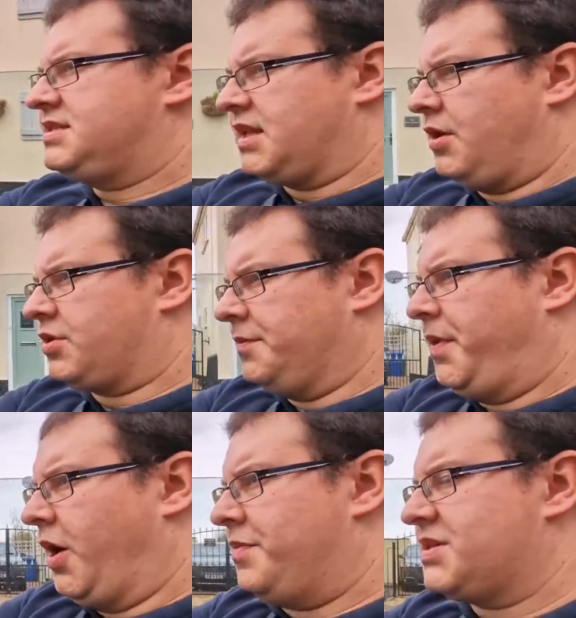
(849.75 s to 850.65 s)
There's the local
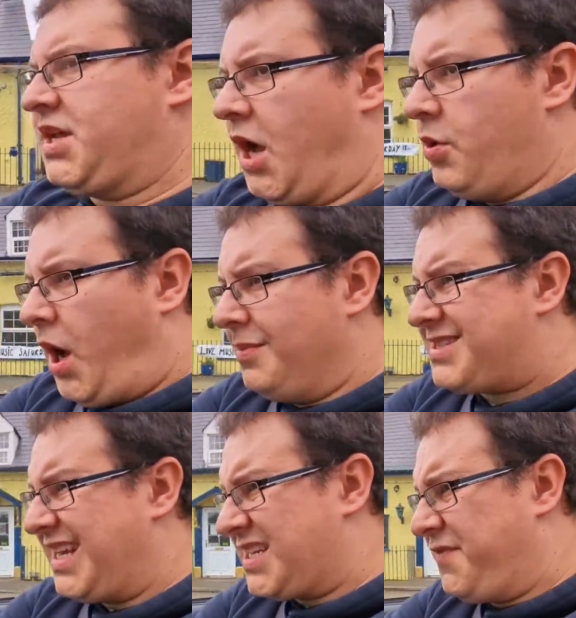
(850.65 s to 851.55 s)
pub. So I'm
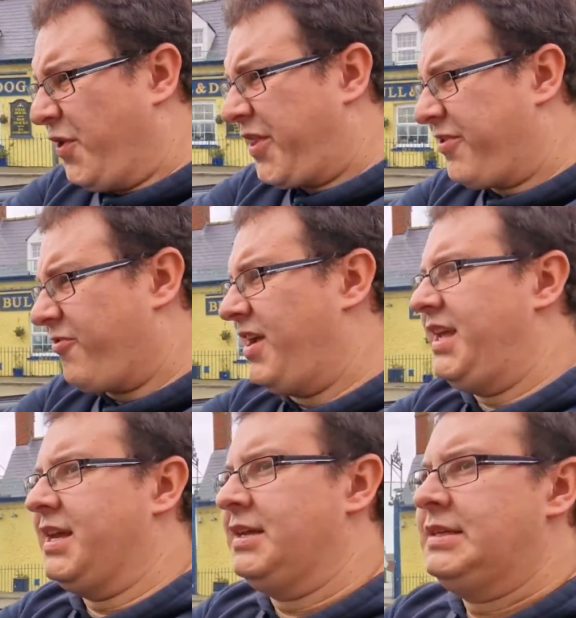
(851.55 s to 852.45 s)

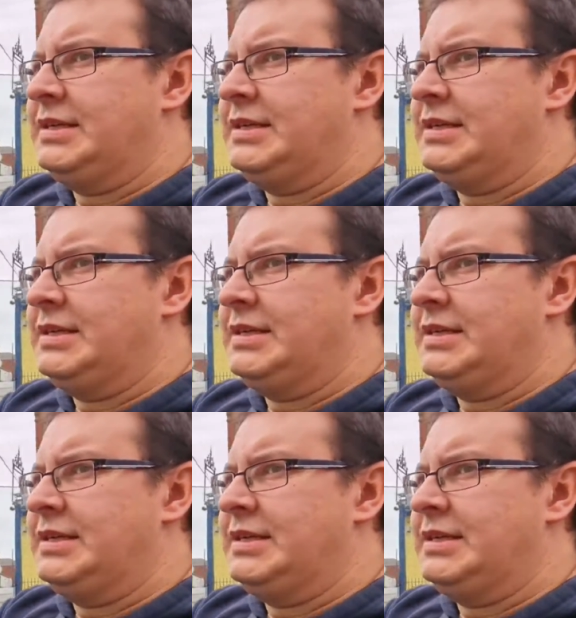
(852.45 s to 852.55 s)
6'3".